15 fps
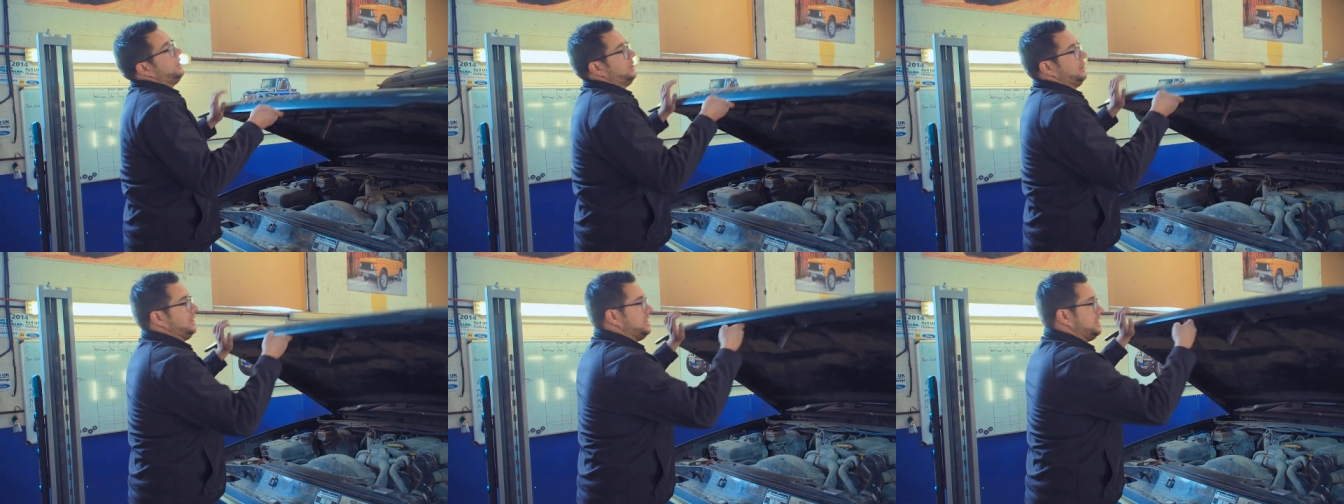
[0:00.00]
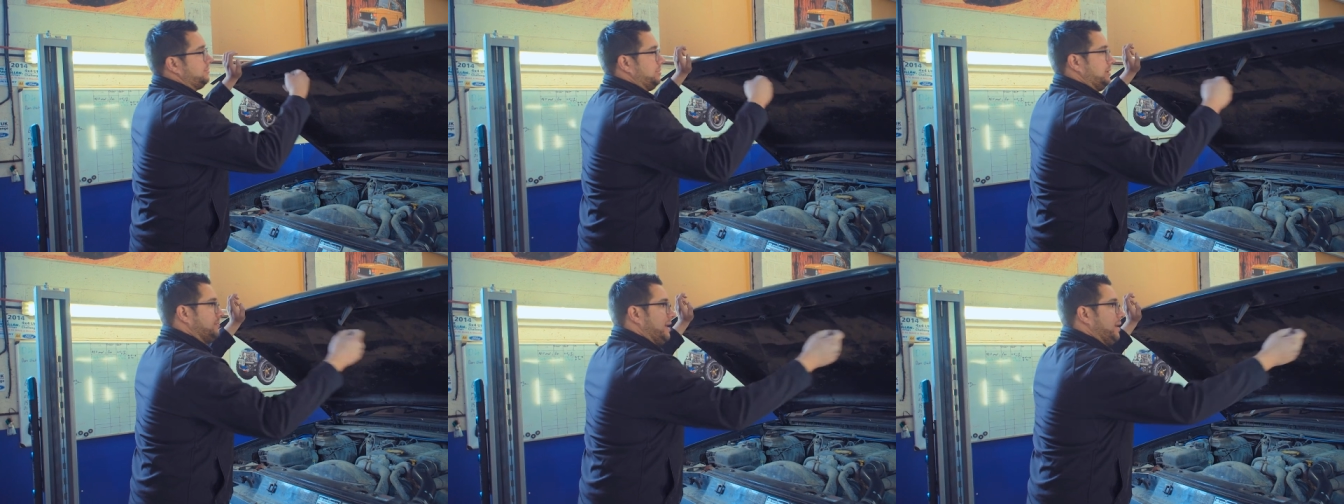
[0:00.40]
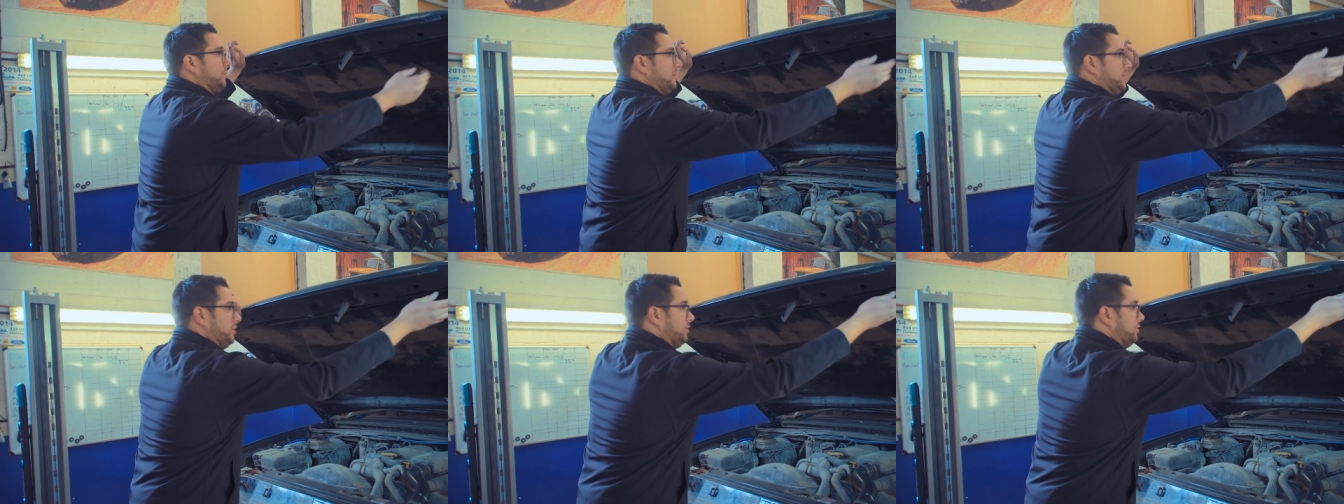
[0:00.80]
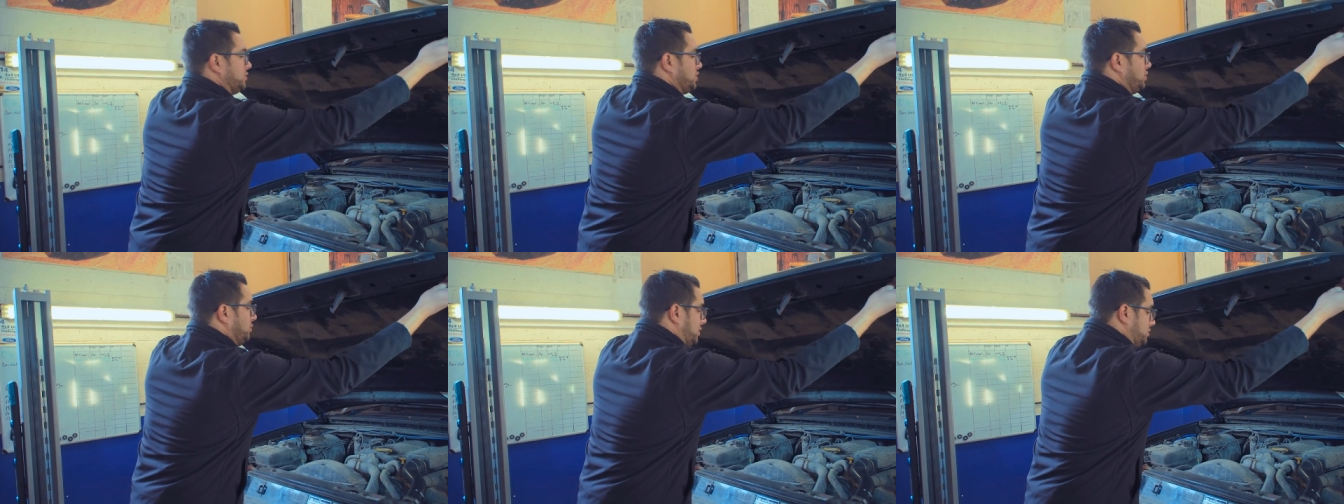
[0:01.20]
you'll either be met with the
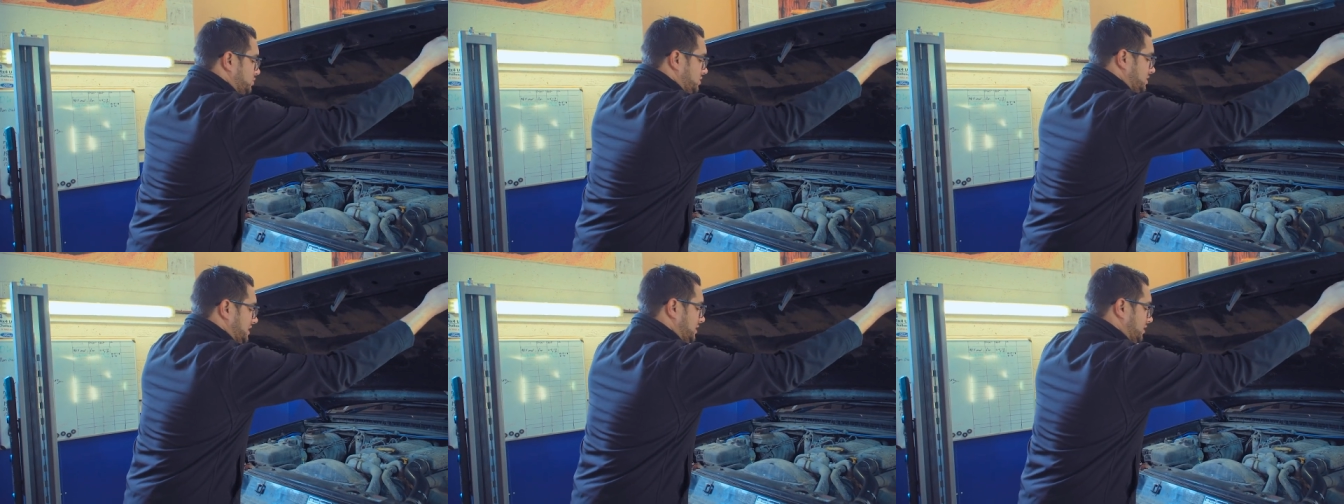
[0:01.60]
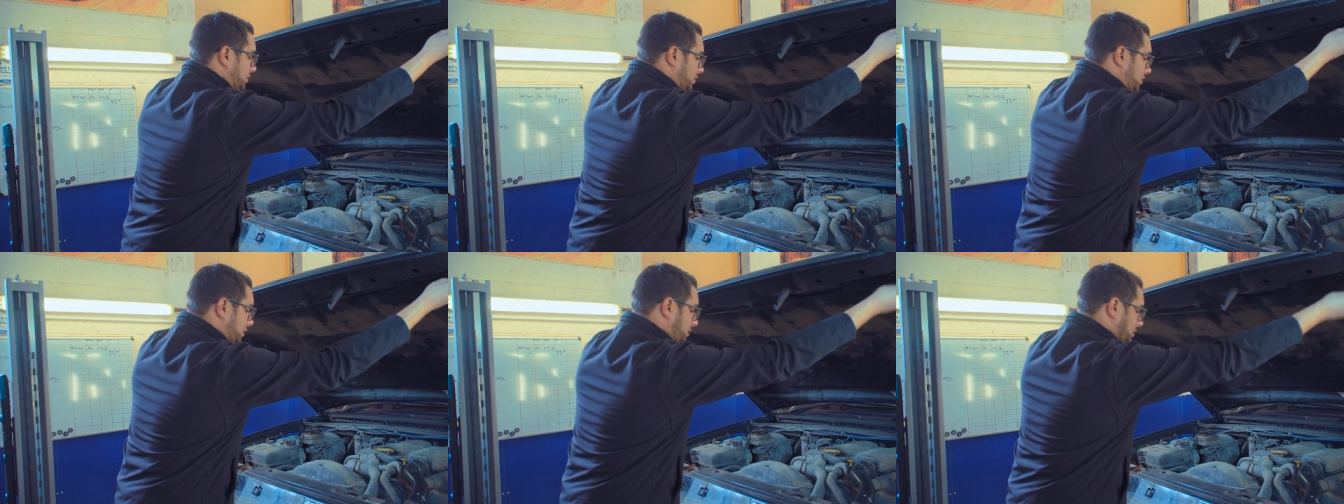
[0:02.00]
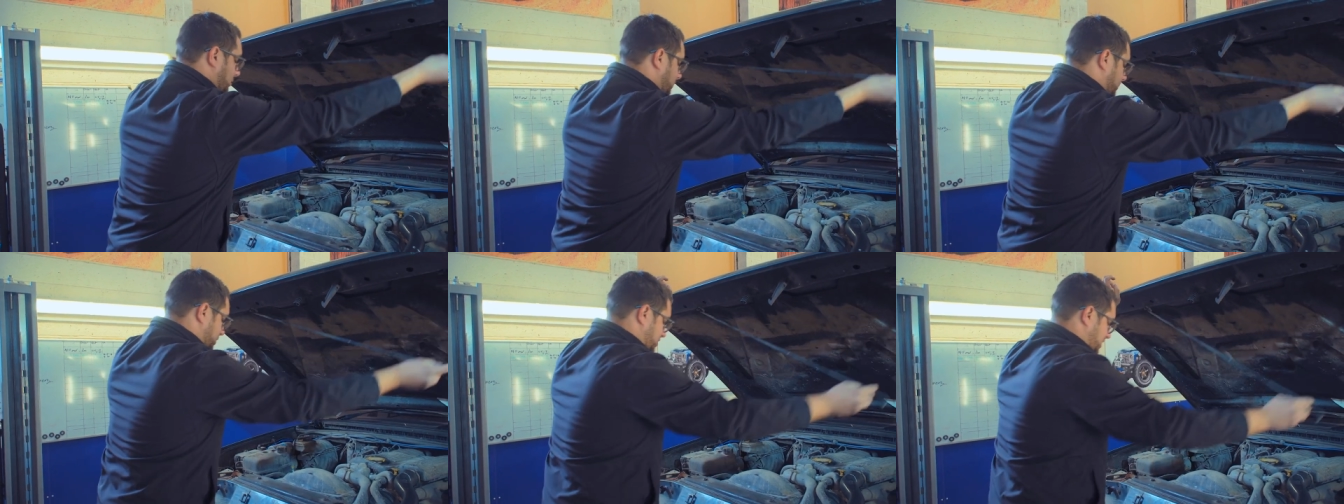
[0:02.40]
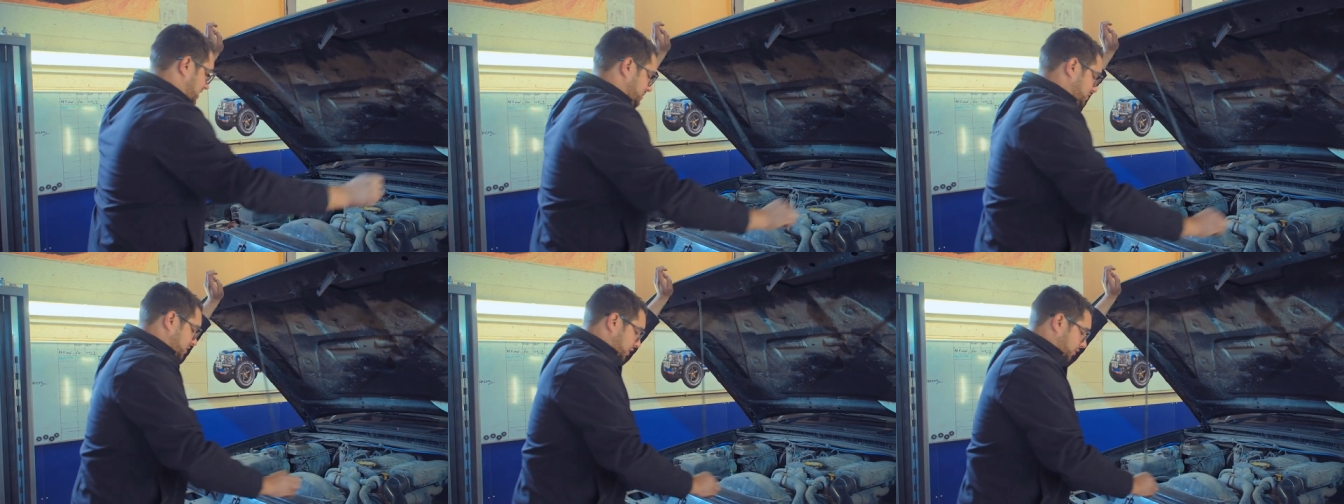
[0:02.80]
200 TDI, which
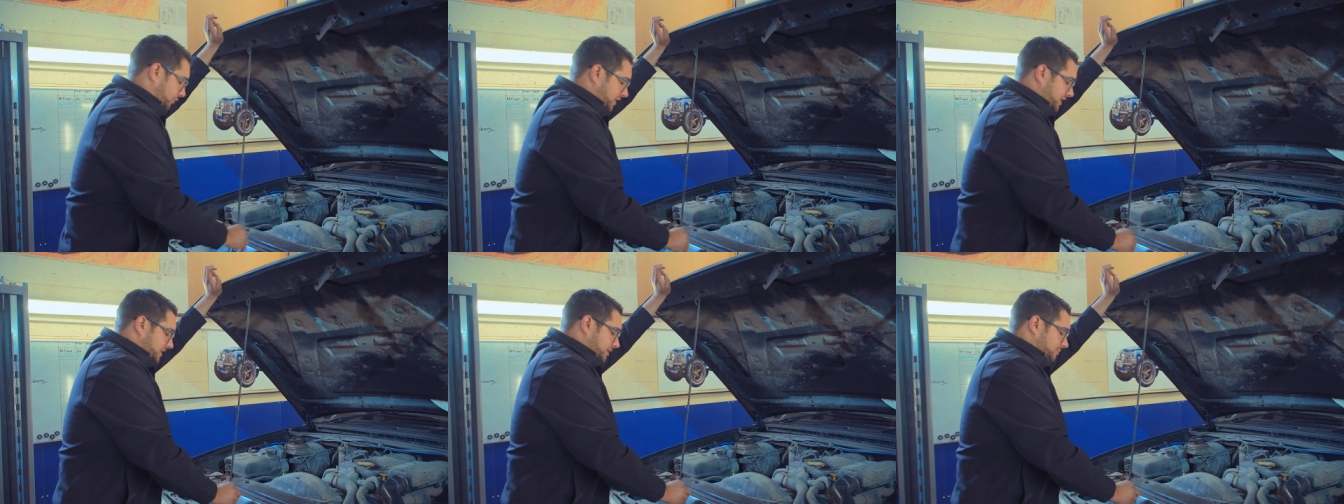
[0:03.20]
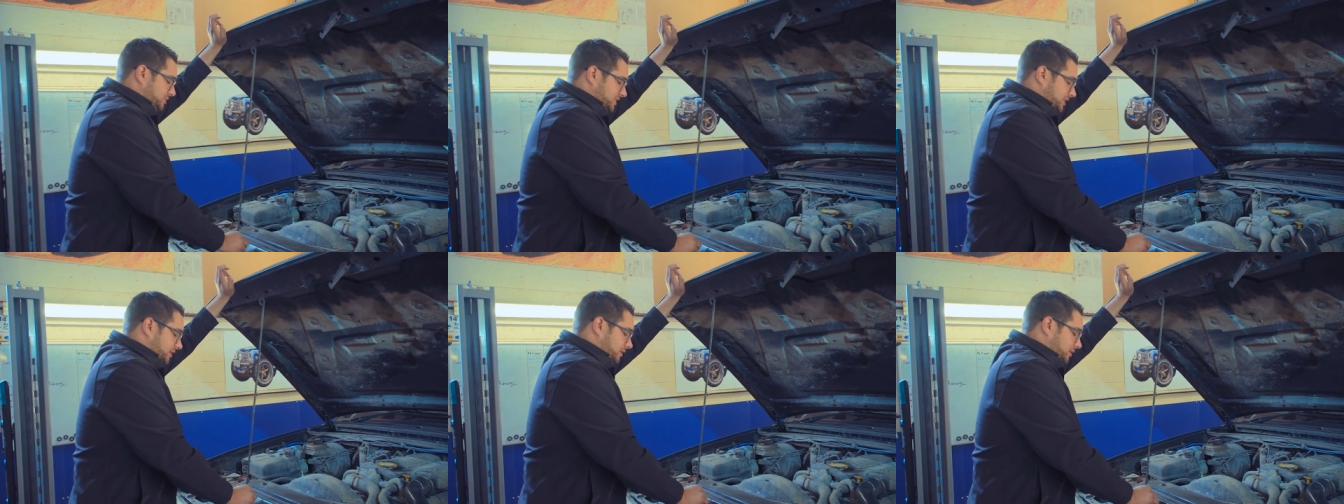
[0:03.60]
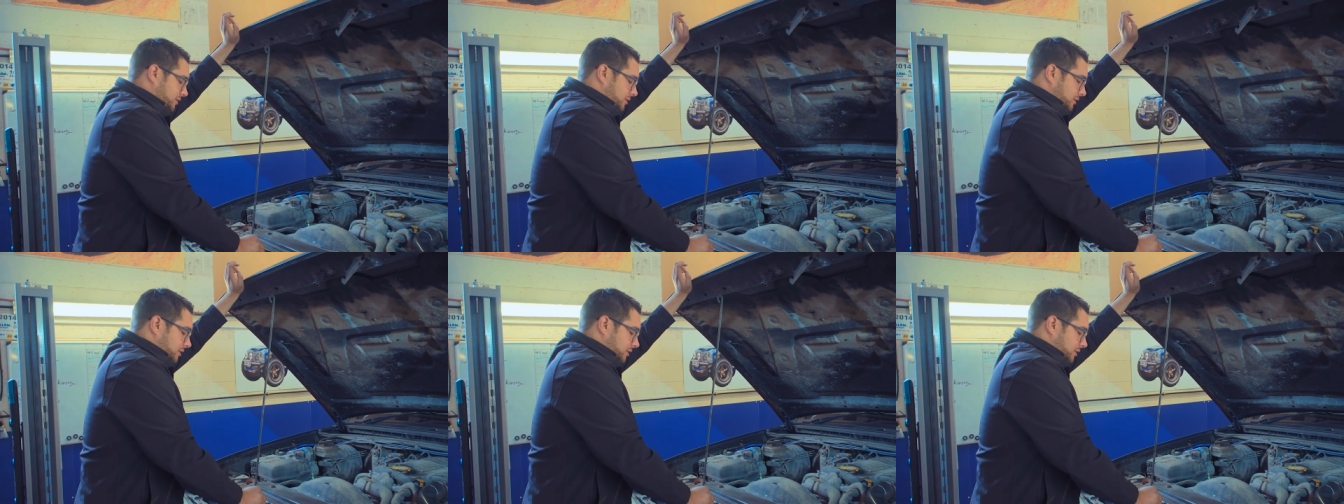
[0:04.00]
has a green dipstick,